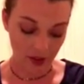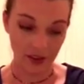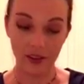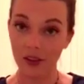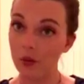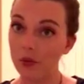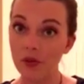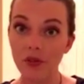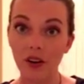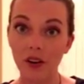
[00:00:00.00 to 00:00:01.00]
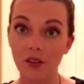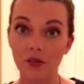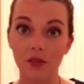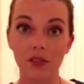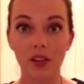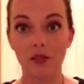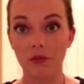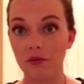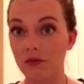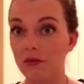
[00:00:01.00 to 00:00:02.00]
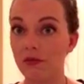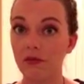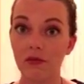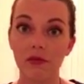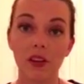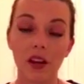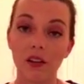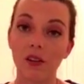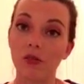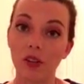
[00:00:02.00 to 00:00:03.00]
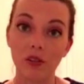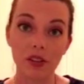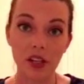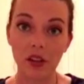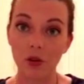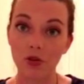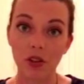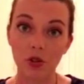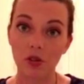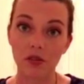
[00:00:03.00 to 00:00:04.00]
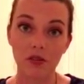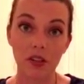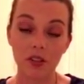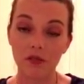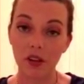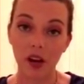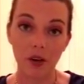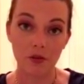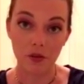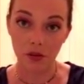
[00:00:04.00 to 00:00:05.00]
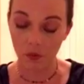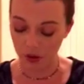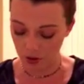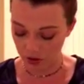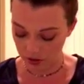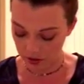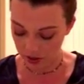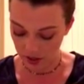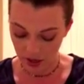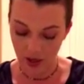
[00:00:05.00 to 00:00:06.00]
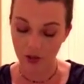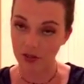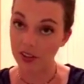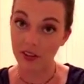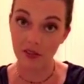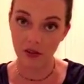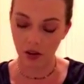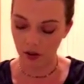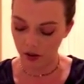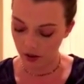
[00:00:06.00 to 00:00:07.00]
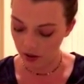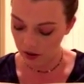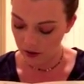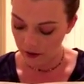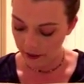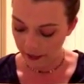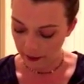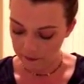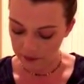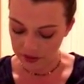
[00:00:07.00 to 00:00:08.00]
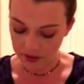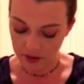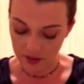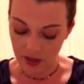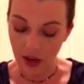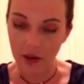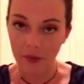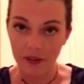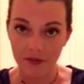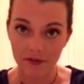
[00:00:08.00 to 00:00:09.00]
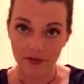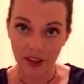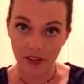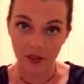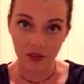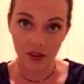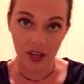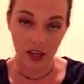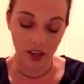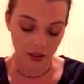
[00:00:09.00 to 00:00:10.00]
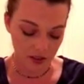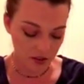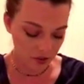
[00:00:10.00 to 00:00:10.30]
Add a couple stars, or like, I don't know, little teeny illustrations. There's lots of fun how-tos on Pinterest, and just get started. This is not my final thing. This